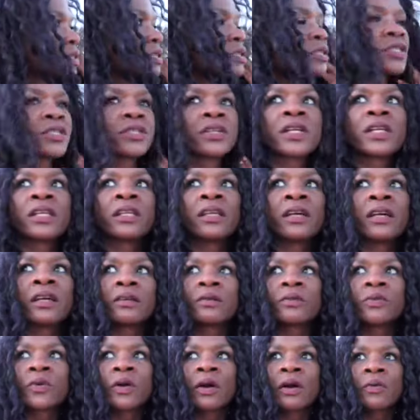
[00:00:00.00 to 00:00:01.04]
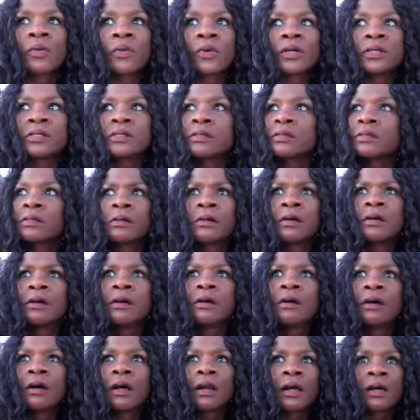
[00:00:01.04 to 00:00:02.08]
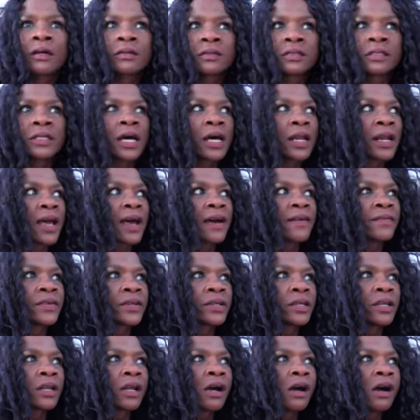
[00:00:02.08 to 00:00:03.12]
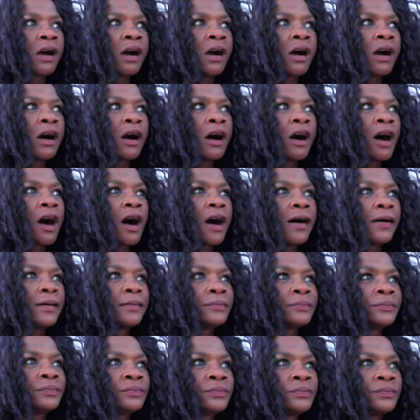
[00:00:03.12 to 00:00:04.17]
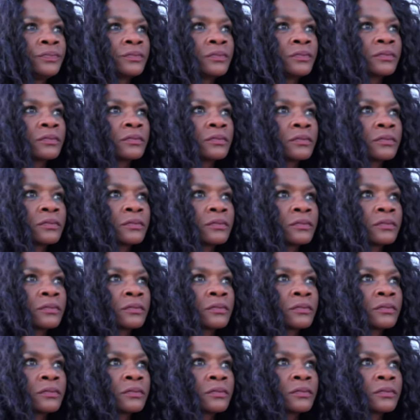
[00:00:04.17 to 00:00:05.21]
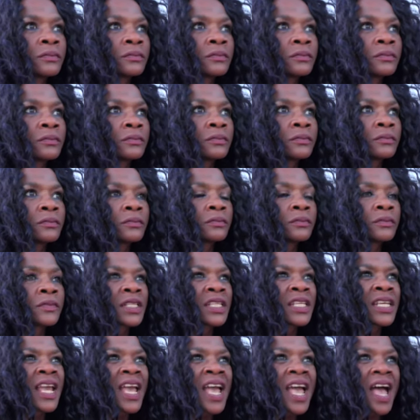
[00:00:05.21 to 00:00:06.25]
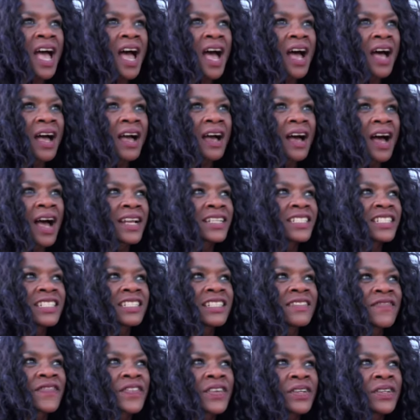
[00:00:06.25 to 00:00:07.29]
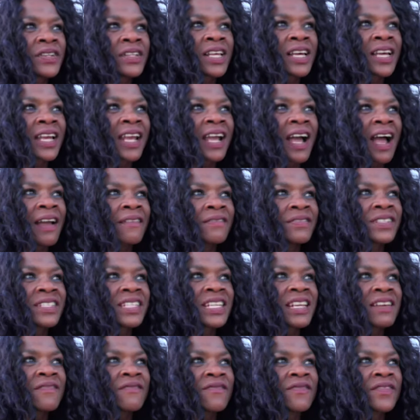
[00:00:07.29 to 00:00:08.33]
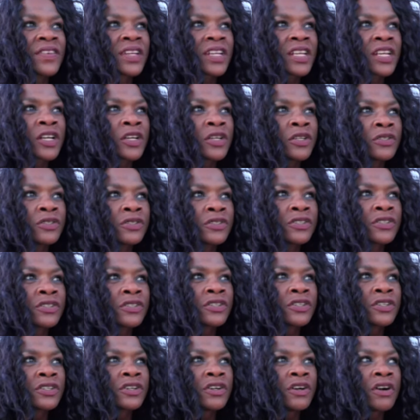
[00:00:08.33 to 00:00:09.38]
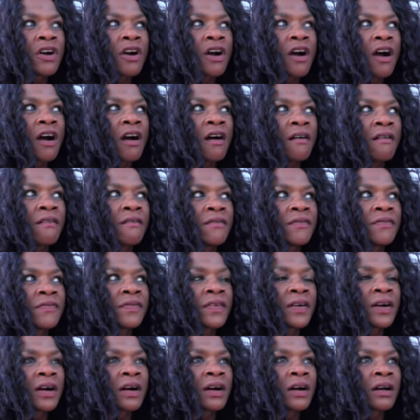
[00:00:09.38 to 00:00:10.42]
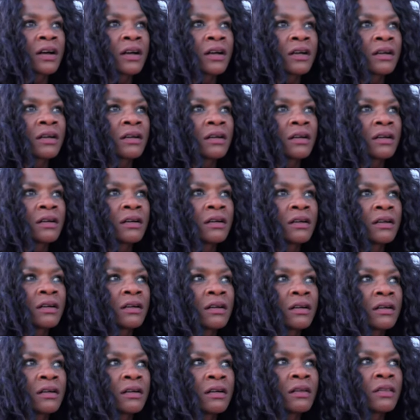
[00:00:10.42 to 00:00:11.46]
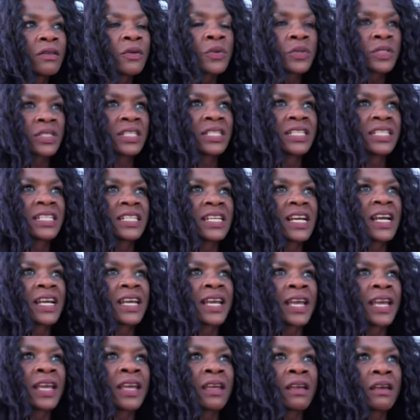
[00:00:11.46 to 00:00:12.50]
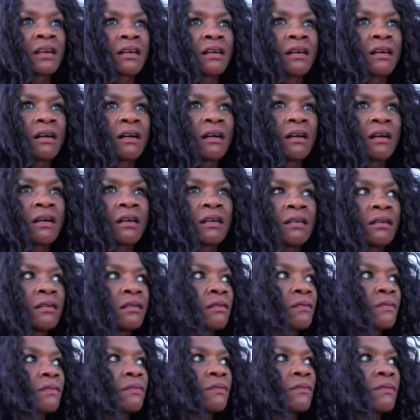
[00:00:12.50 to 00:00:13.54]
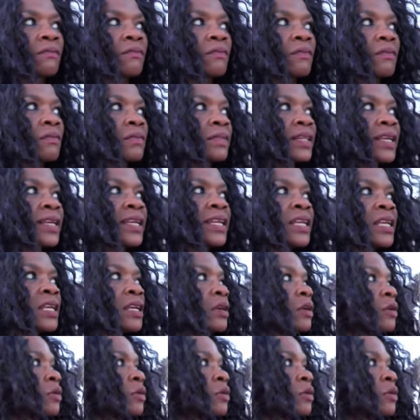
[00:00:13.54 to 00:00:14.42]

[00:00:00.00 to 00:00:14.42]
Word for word: in a straight line to where I was, and I was not having it. Um, yeah, I just feel like I've seen videos of uh, there was a CIA uh, lady